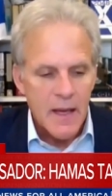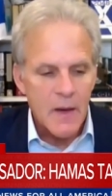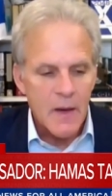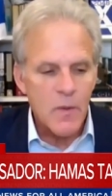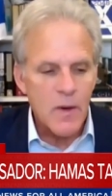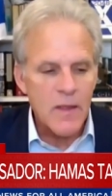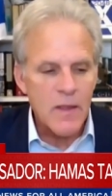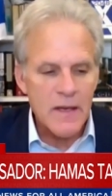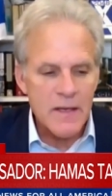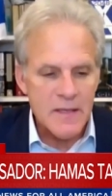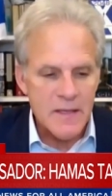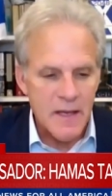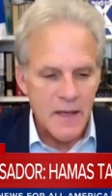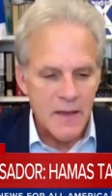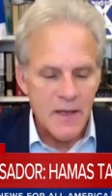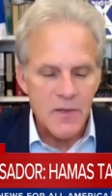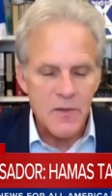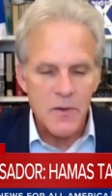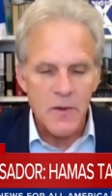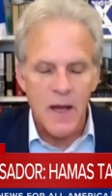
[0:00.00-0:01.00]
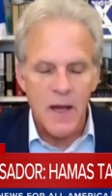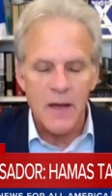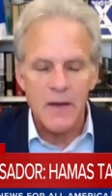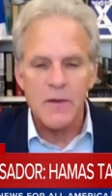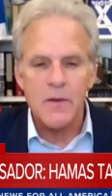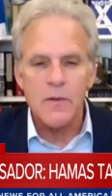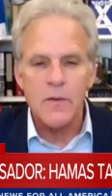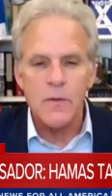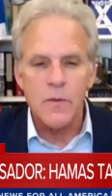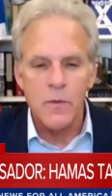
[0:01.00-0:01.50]
And what do they say? These are not
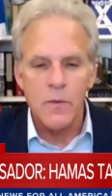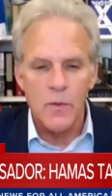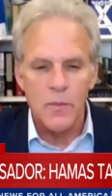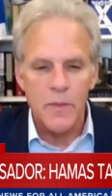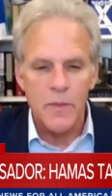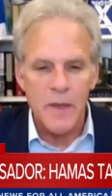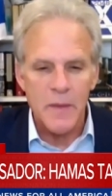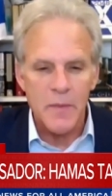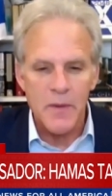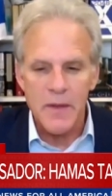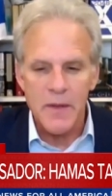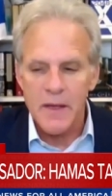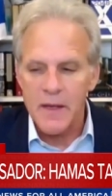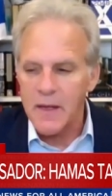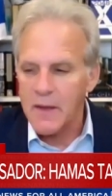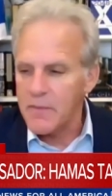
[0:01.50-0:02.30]
cruel people.